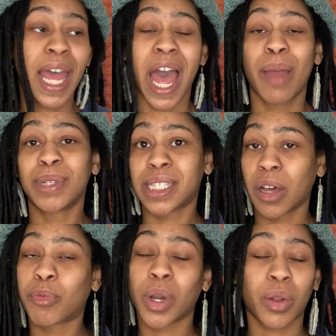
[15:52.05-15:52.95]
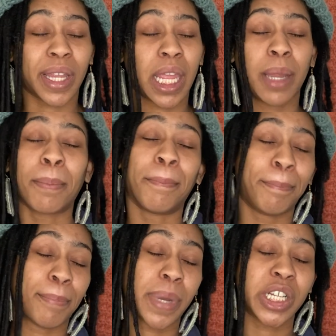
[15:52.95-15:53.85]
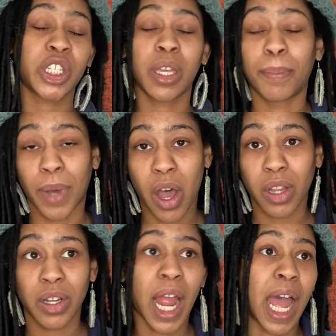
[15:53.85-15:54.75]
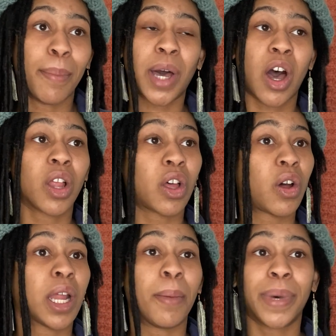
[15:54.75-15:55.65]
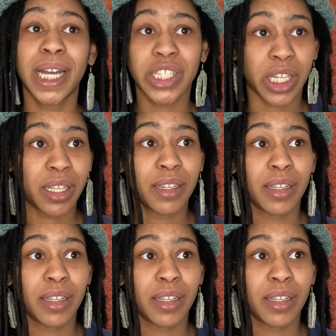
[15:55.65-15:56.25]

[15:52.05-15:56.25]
I'm a self-proclaimed budget baller. I ball on a budget.